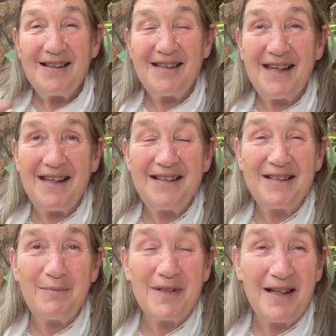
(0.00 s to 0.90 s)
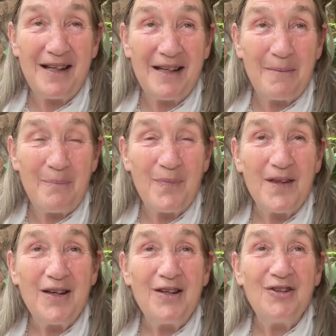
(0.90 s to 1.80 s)
take some time
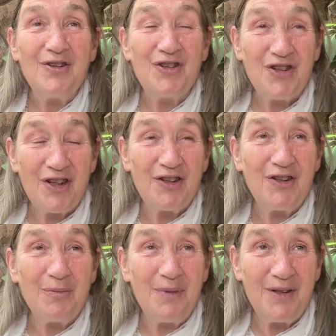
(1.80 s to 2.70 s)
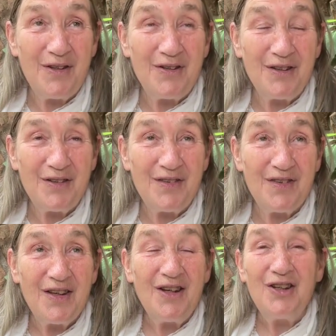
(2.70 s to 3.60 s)
to chant your mantras.
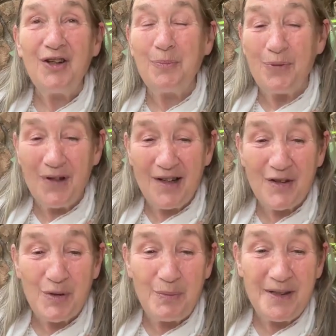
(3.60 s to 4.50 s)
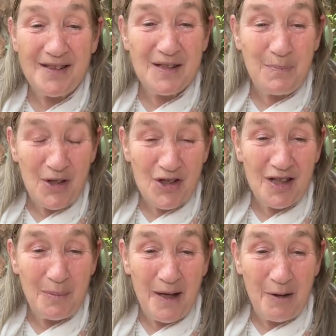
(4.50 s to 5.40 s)
Your prayers will be
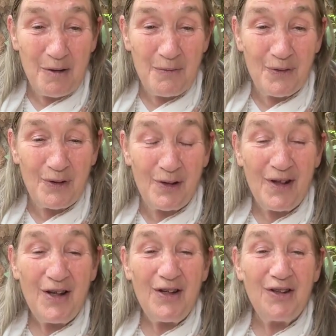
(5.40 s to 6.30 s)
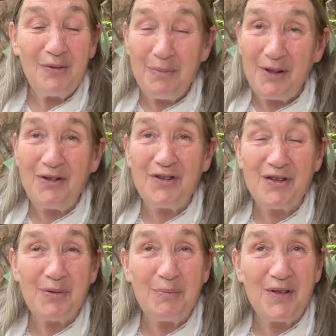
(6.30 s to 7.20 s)
especially powerful. Your
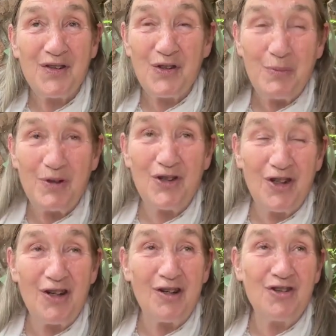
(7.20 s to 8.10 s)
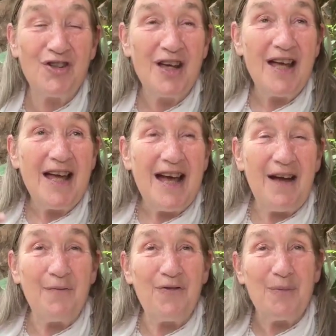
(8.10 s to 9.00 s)
mantras will be supercharged.
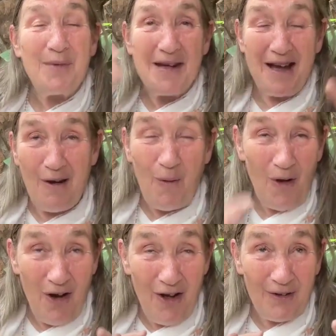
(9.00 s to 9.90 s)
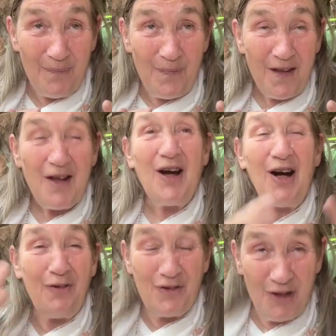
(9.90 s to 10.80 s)
And from now on,
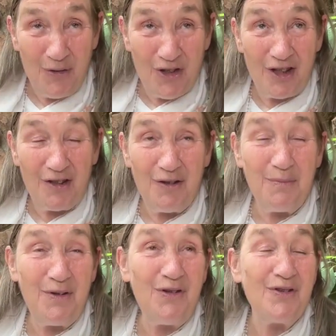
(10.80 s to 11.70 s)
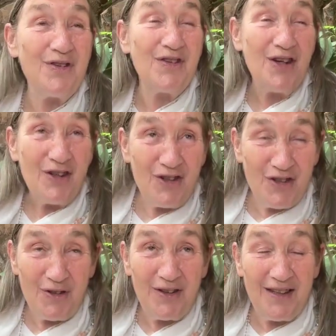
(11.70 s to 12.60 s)
after you chant your mantras
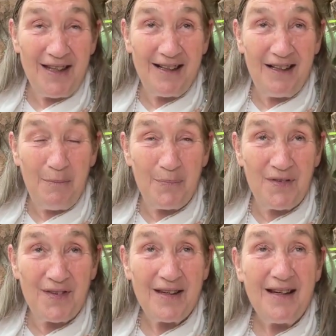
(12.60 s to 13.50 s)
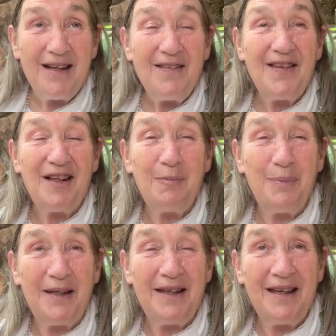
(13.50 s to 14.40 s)
during the eclipse, there'll
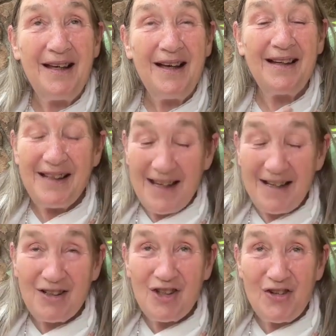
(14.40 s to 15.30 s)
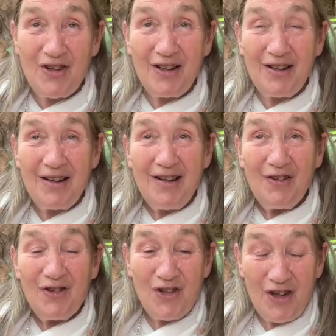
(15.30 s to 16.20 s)
be an extra
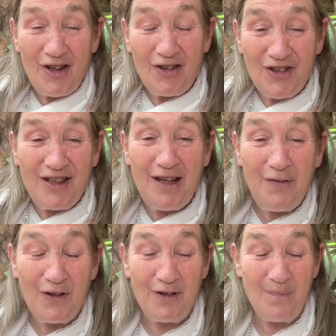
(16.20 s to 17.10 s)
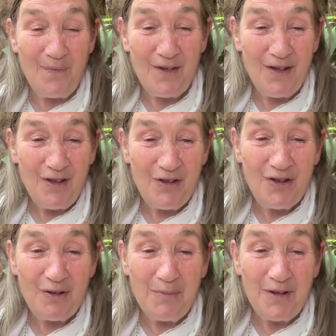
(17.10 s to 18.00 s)
charge given to
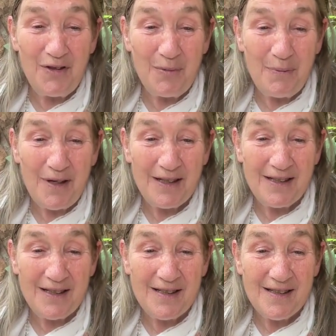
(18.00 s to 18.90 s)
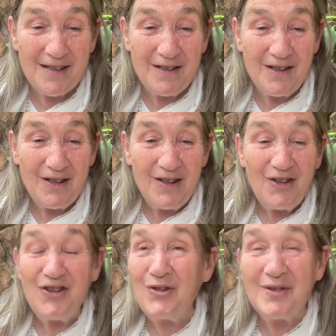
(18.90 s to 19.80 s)
your mantra practice.
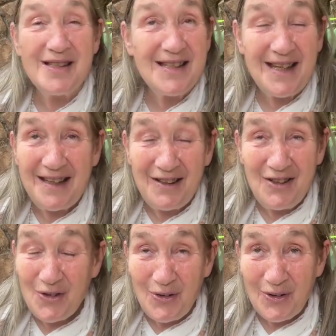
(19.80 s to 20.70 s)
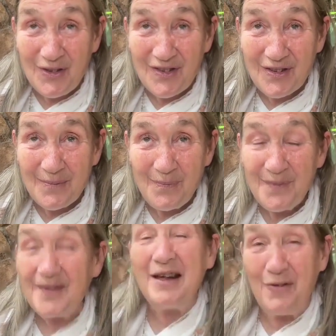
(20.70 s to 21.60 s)
Do stay indoors
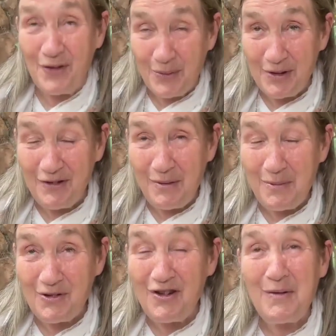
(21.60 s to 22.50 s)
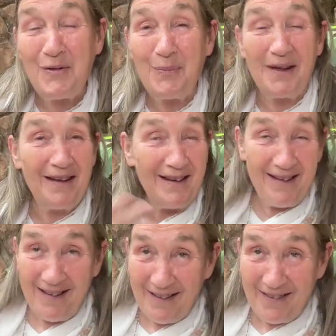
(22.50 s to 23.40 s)
if you agree with me.
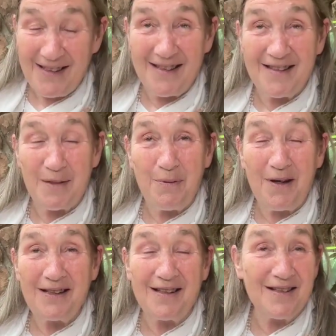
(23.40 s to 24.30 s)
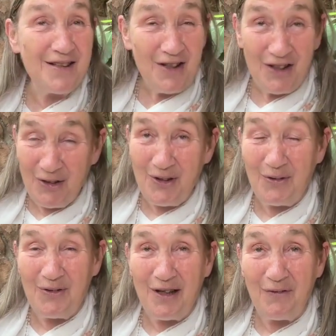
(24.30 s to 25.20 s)
This is the practice. You
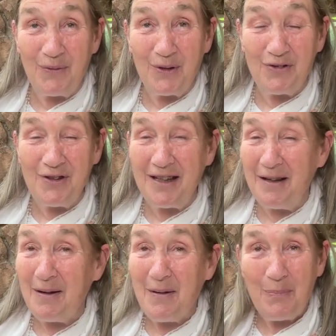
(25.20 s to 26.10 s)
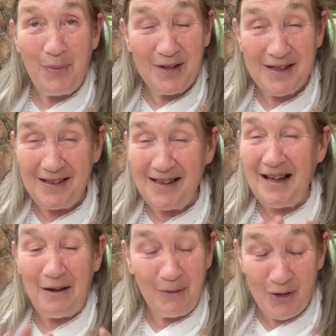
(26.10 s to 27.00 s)
don't have to agree. Personally,
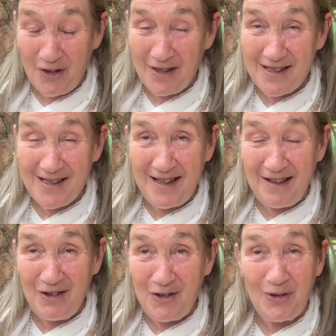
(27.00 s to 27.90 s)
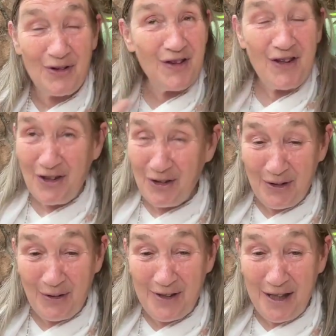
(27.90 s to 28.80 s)
I will try to stay indoors. You
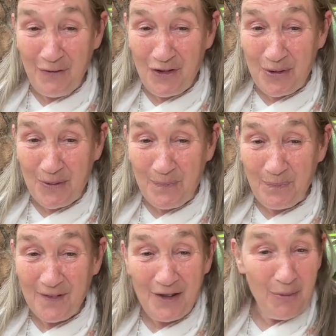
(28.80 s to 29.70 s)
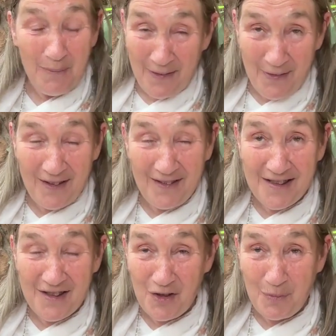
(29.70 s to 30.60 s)
don't have to. You might think
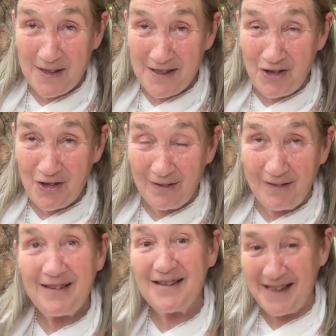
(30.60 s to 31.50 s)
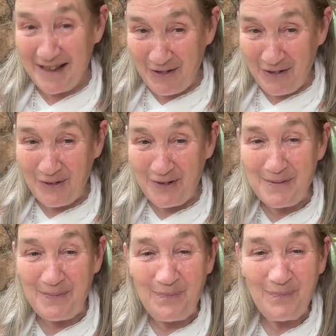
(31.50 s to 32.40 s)
that's a superstition. Stay indoors.